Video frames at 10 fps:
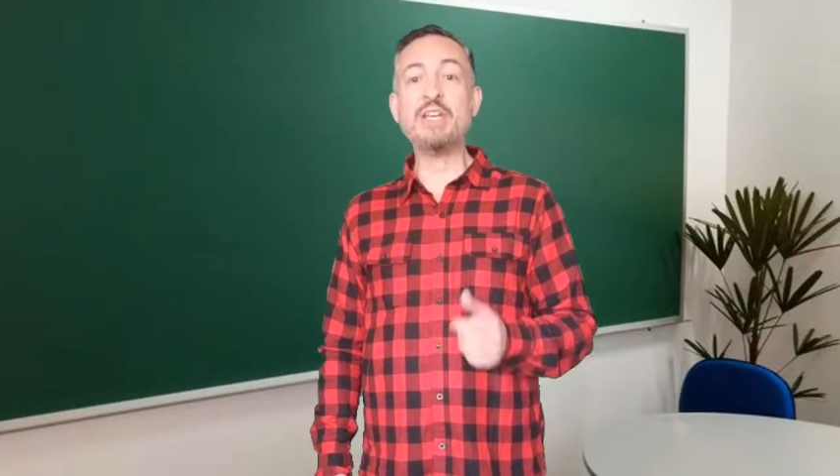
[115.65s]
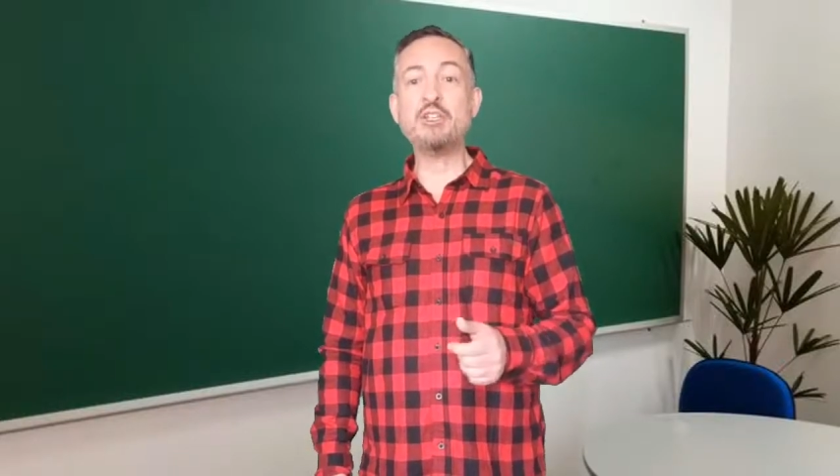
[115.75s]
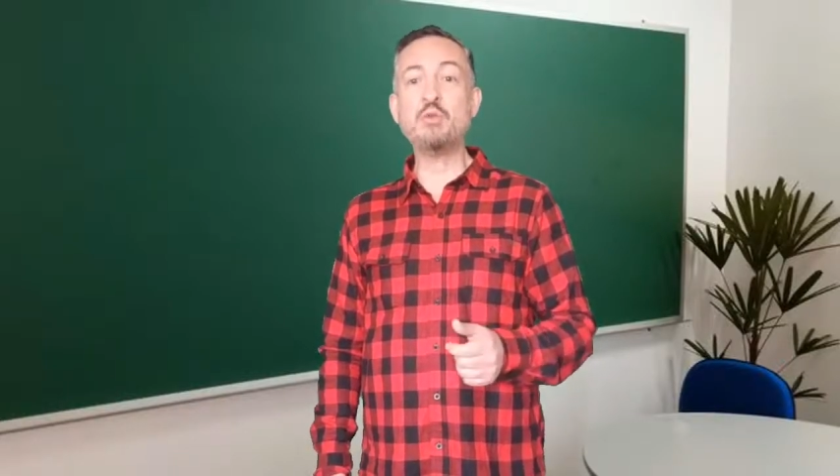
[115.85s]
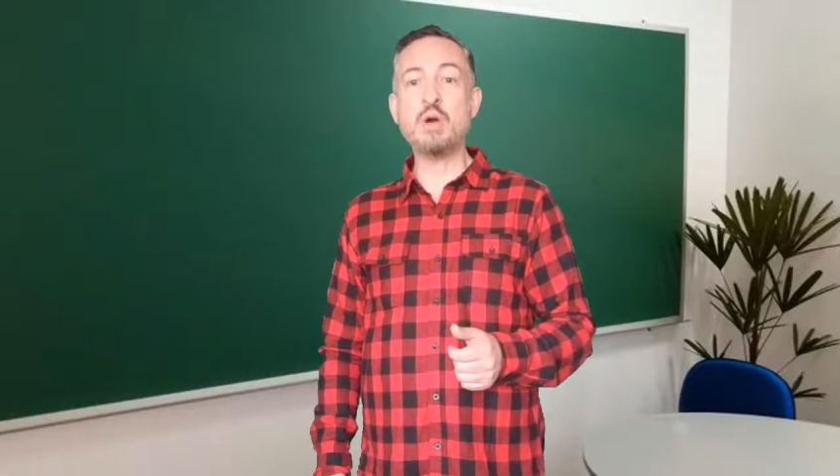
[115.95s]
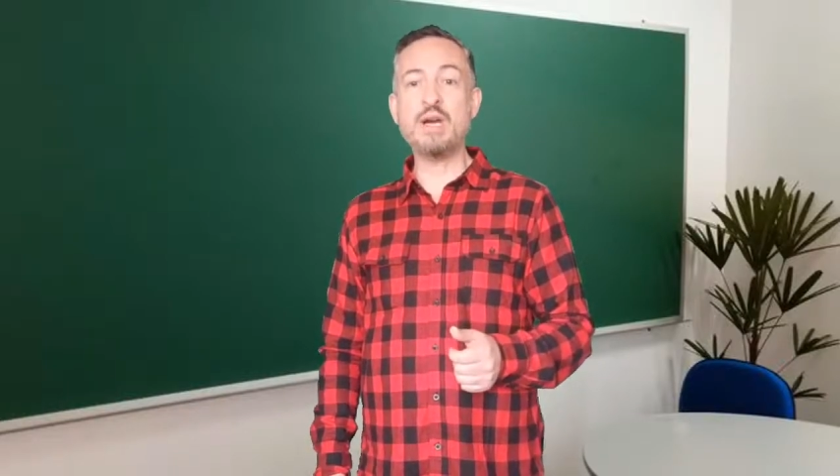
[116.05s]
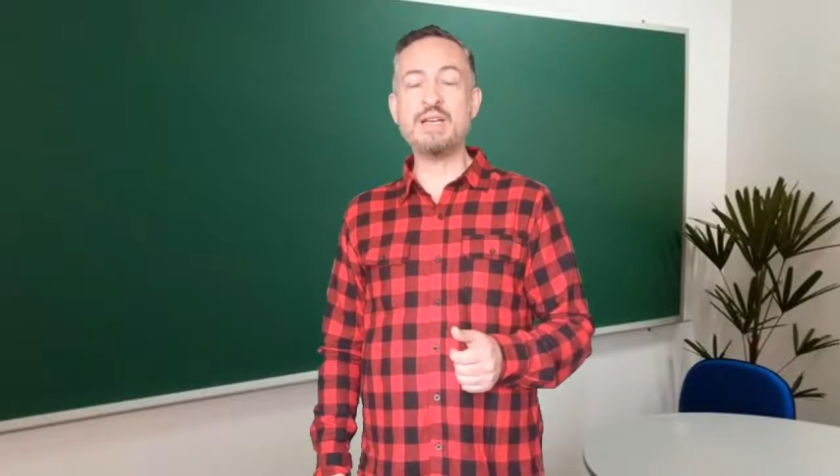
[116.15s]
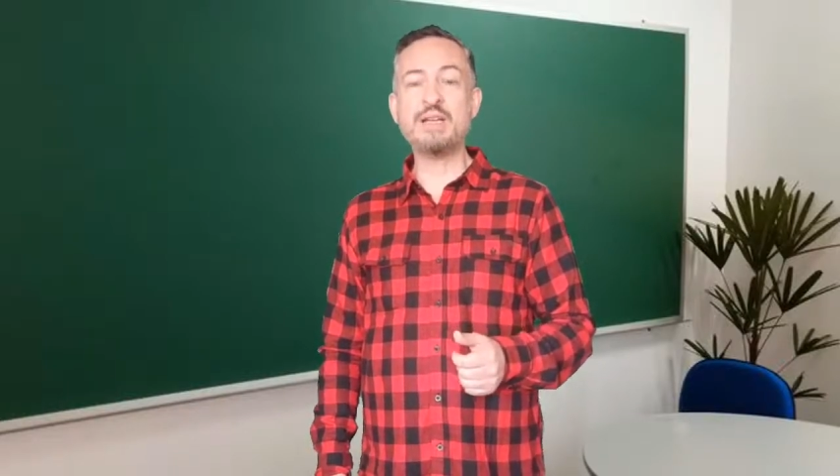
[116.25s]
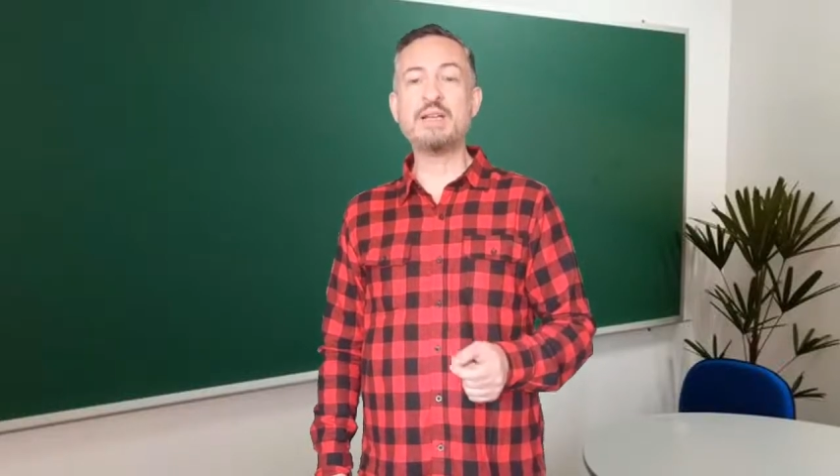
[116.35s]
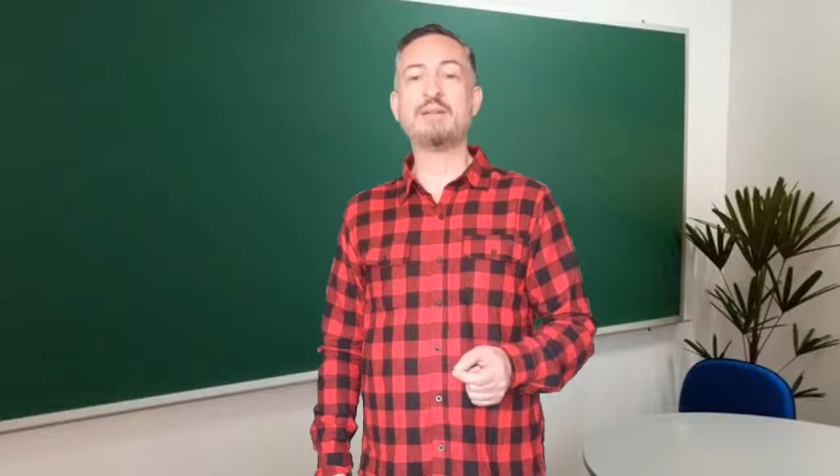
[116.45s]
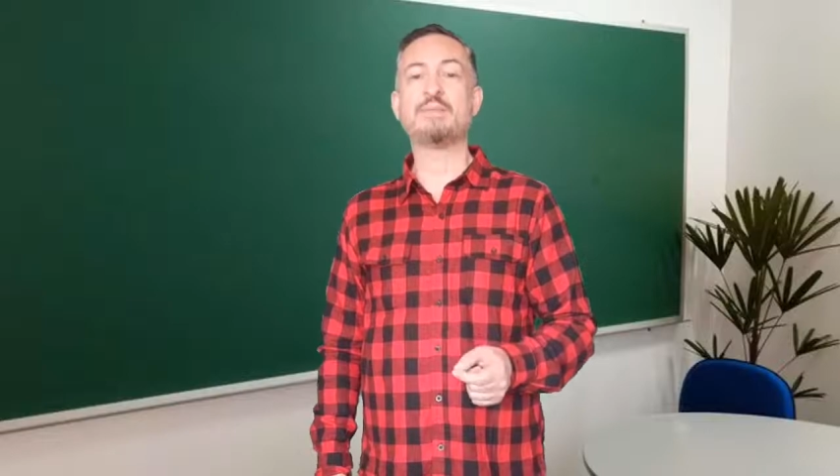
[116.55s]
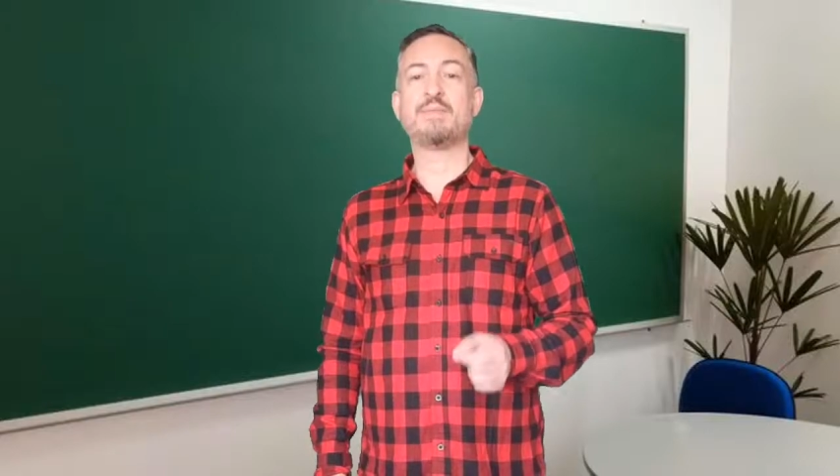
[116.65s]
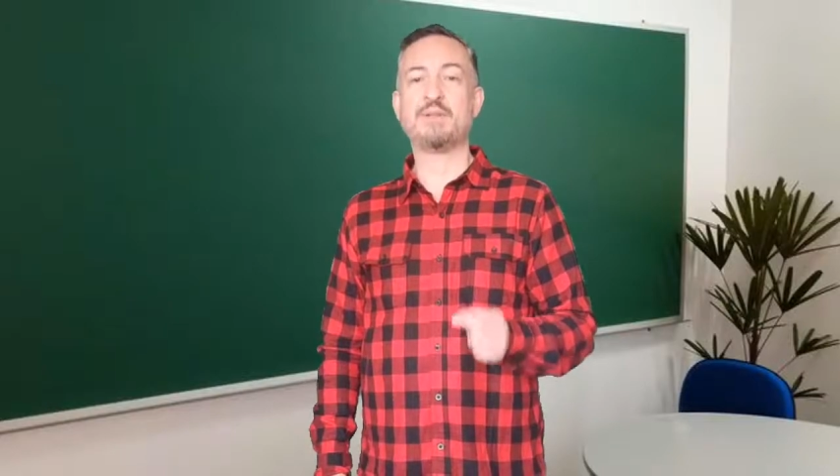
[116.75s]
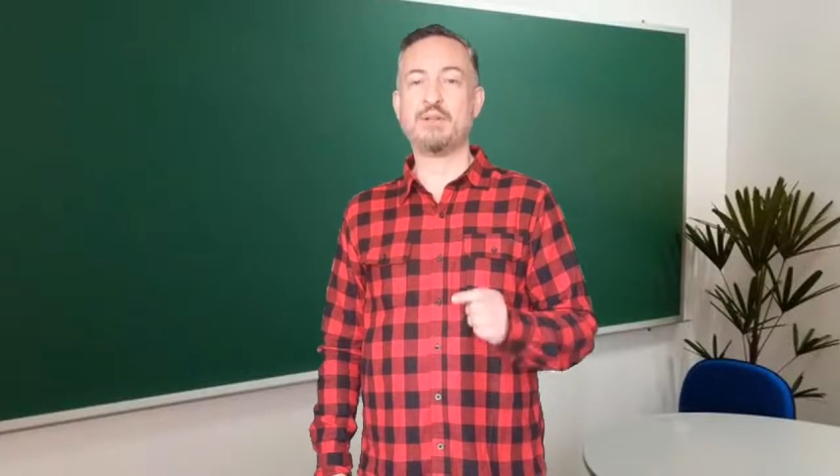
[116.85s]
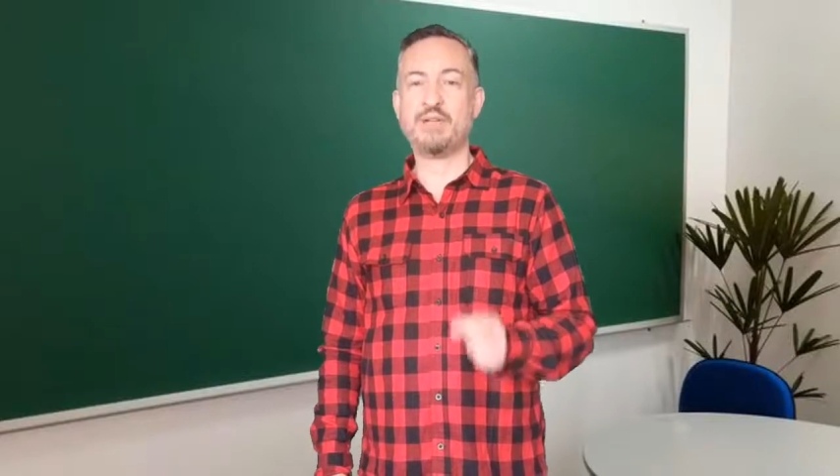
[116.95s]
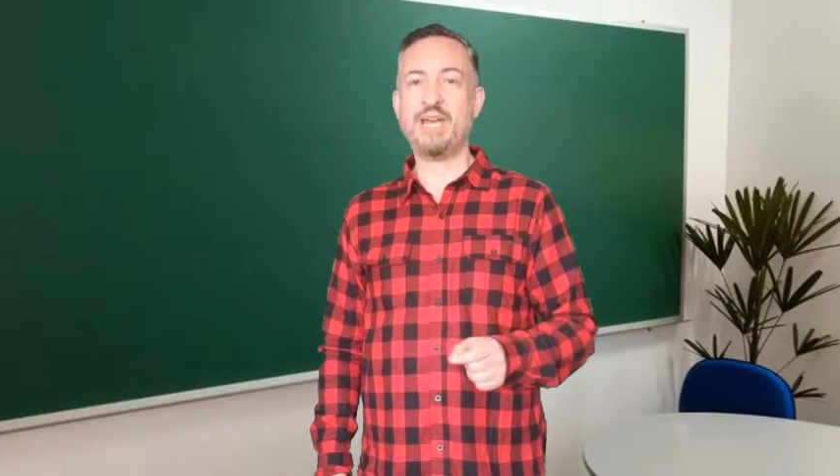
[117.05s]
each one,
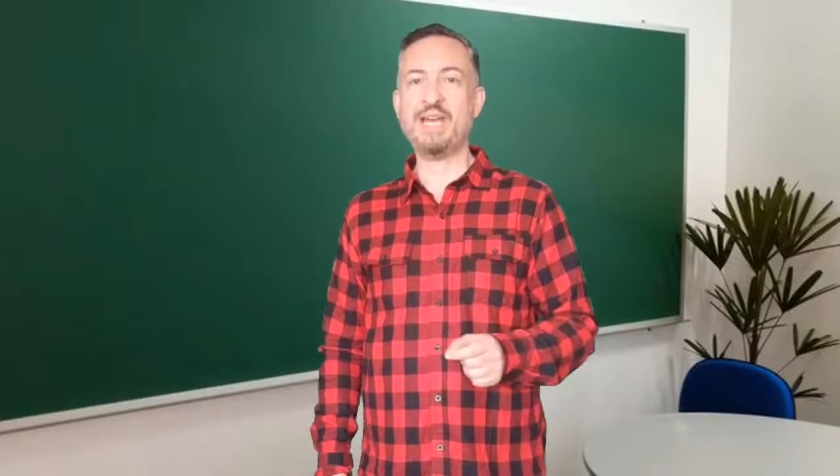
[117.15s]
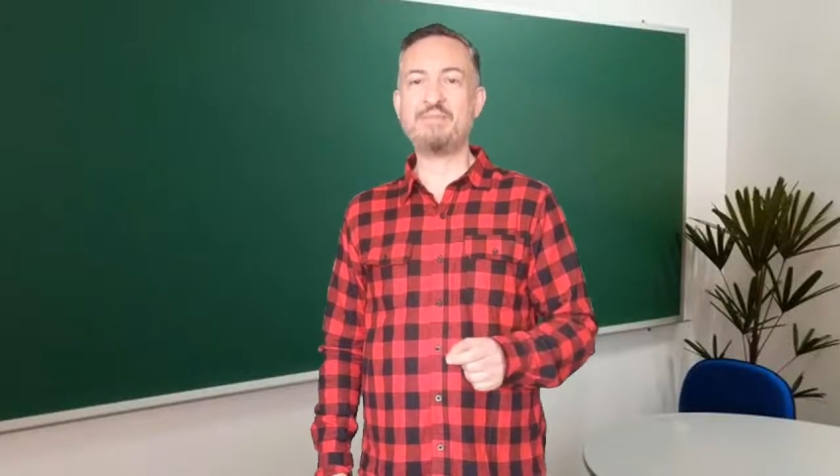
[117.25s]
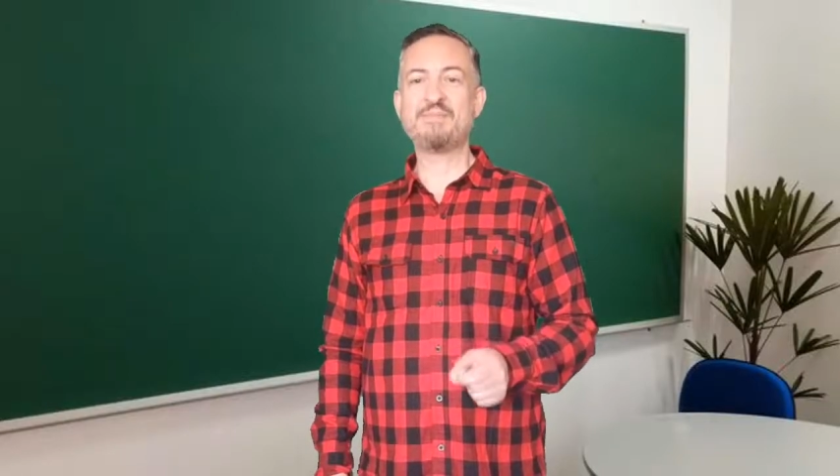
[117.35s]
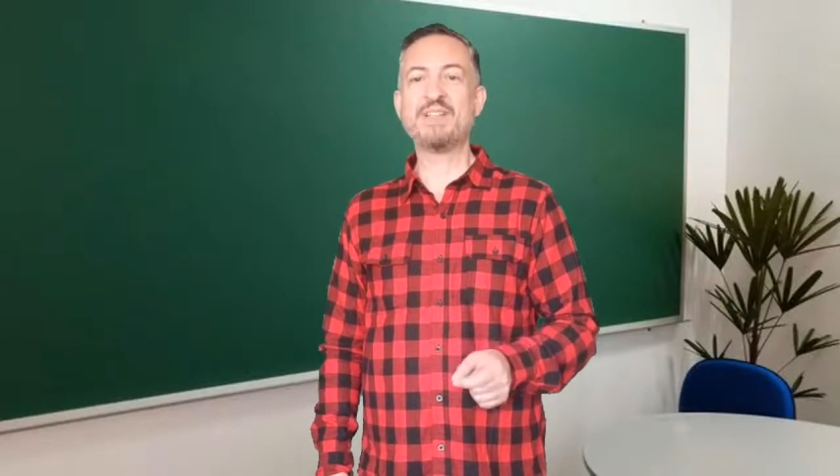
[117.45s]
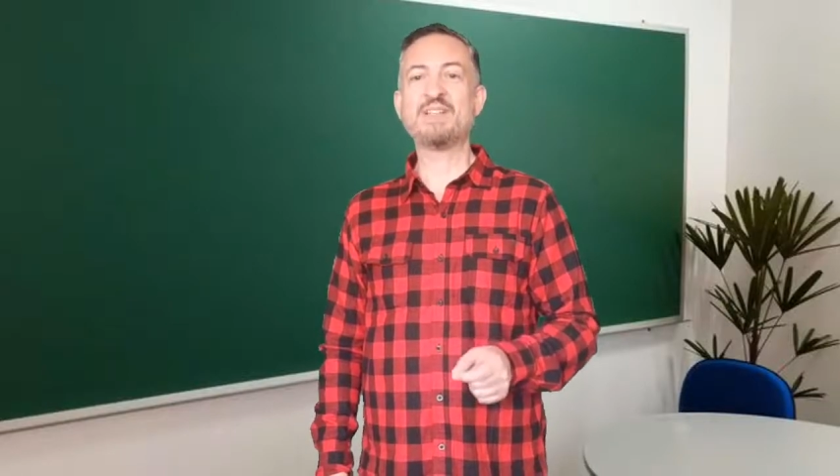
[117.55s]
okay?